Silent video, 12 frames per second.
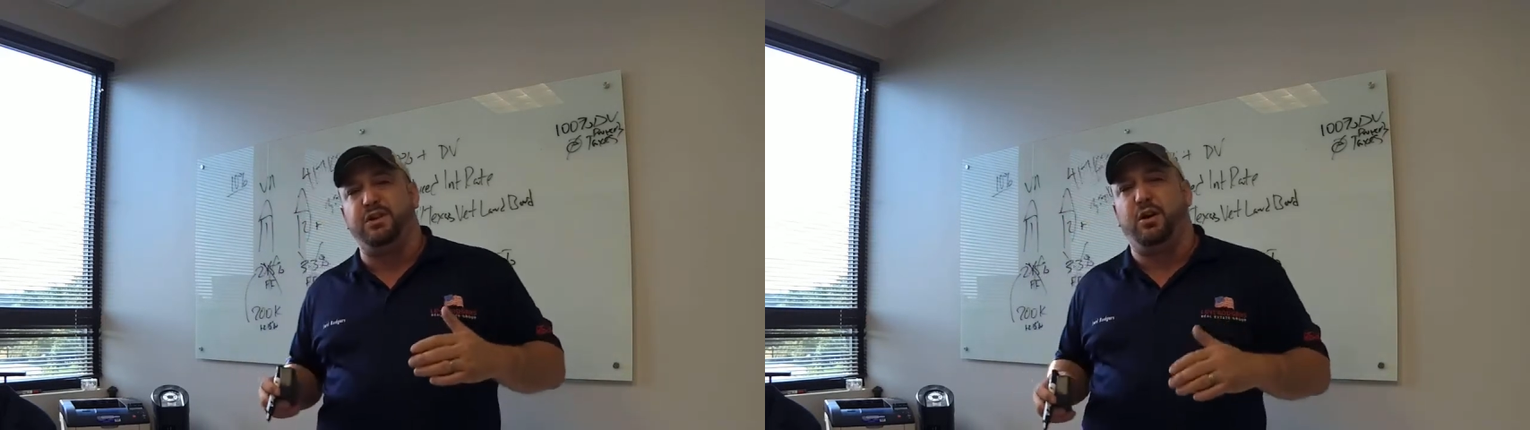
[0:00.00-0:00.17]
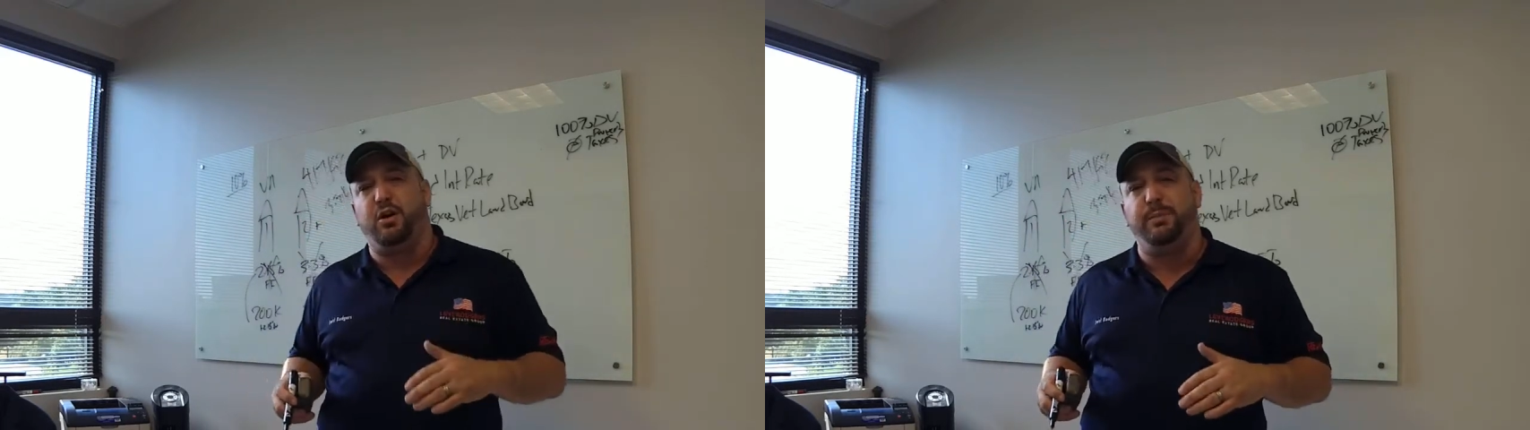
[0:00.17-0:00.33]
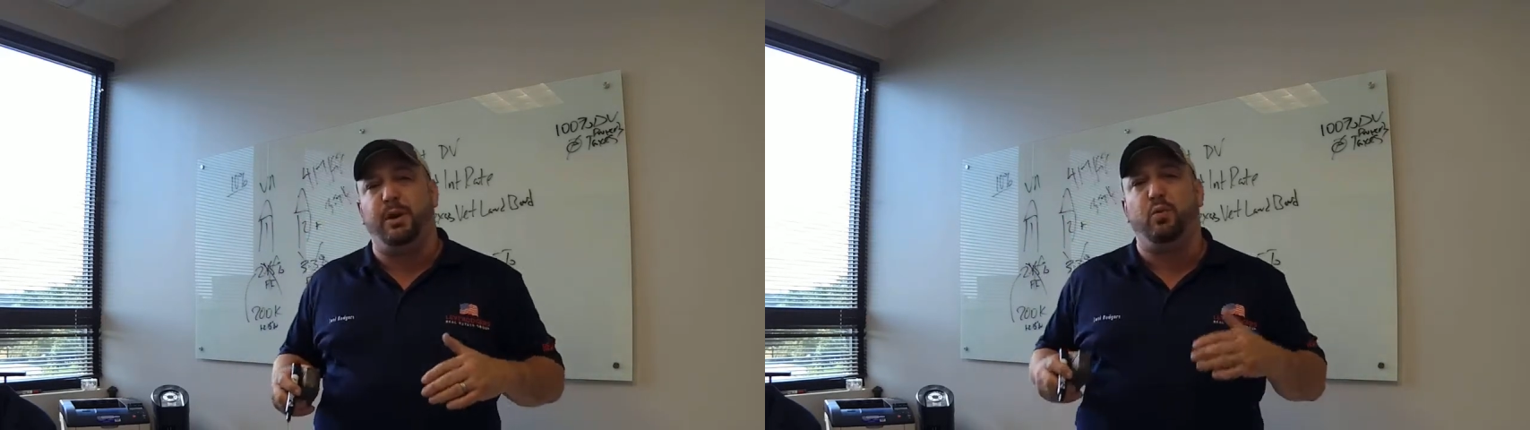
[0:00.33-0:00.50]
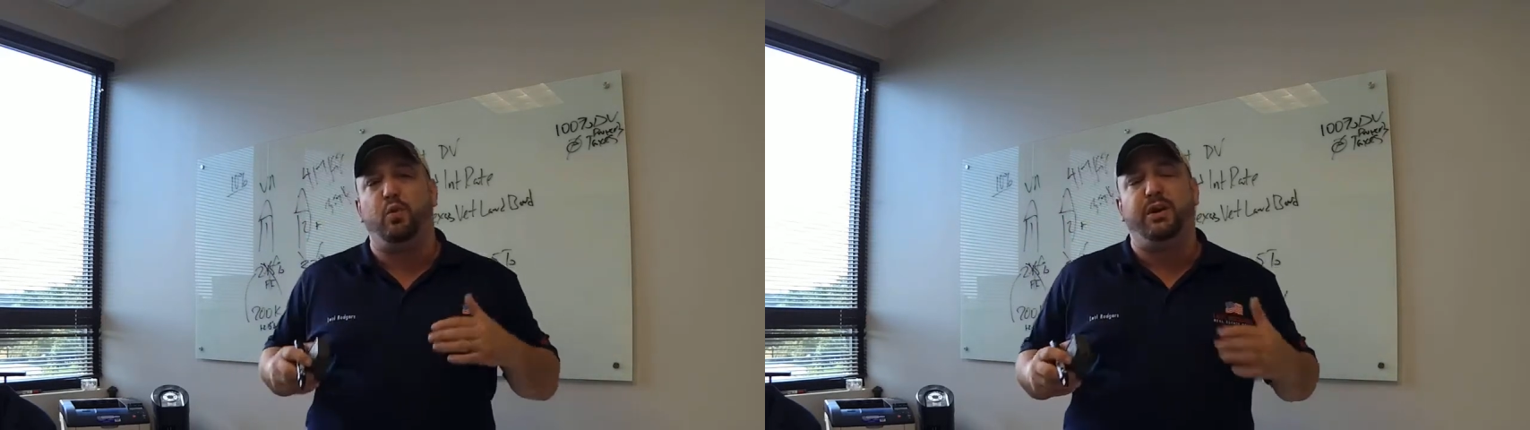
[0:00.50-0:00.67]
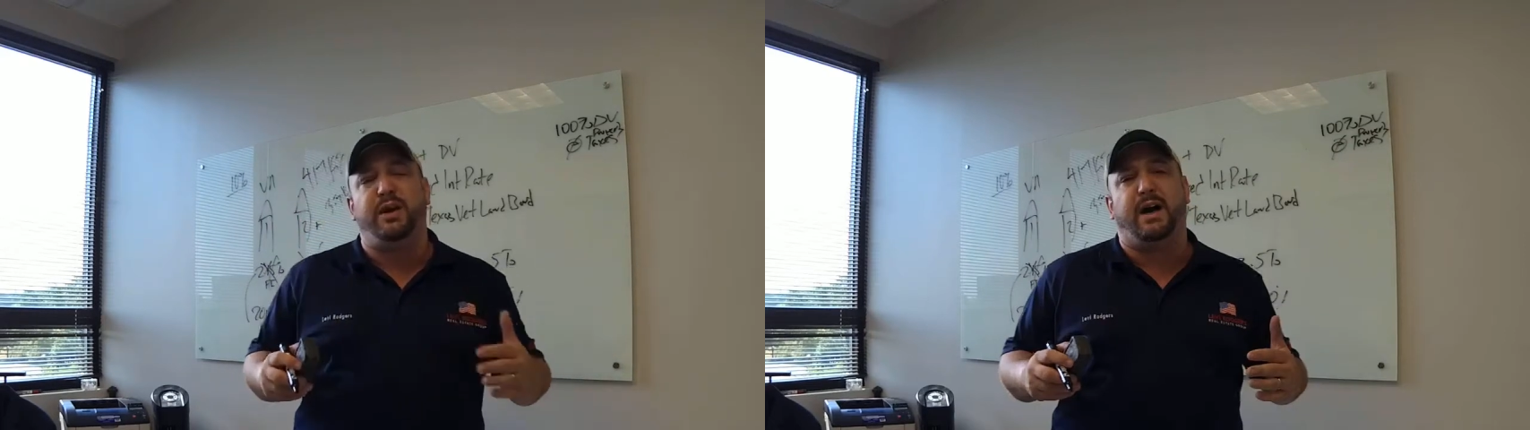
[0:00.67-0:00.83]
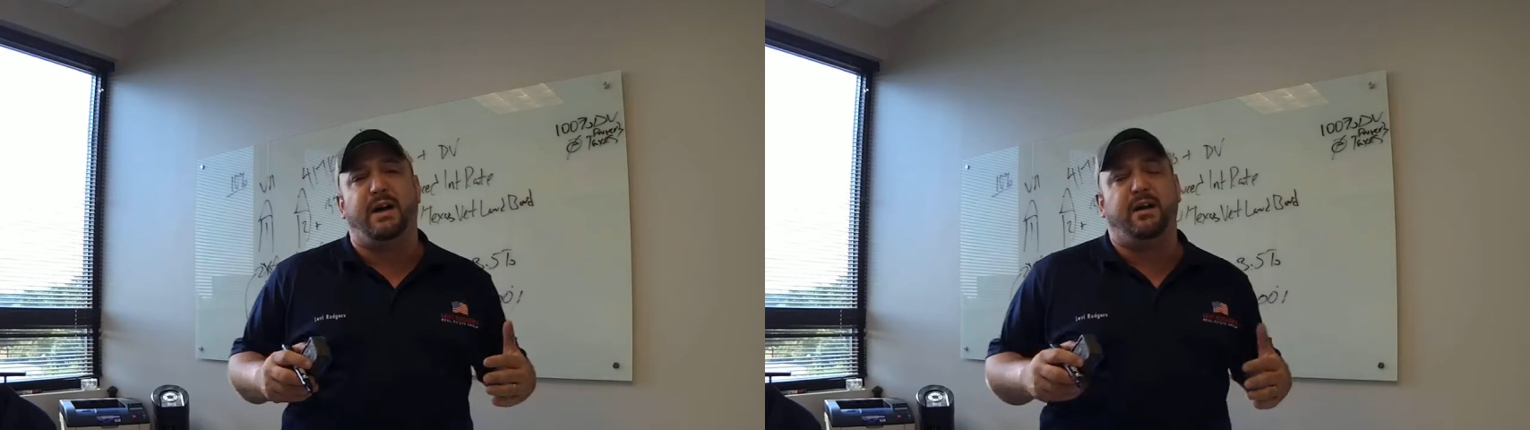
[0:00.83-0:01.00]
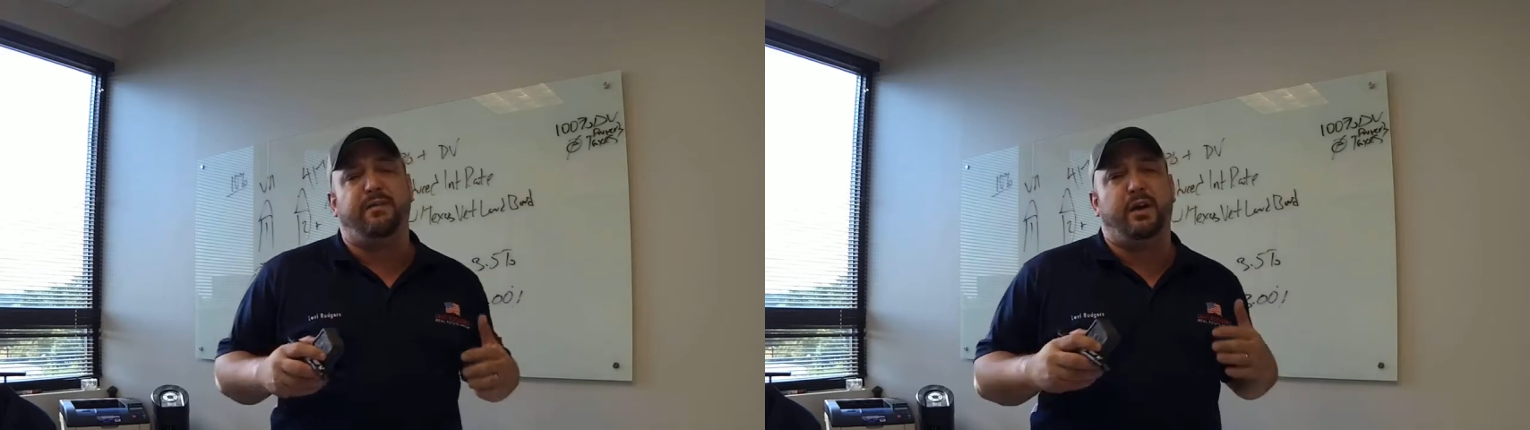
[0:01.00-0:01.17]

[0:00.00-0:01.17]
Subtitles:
a home they would not have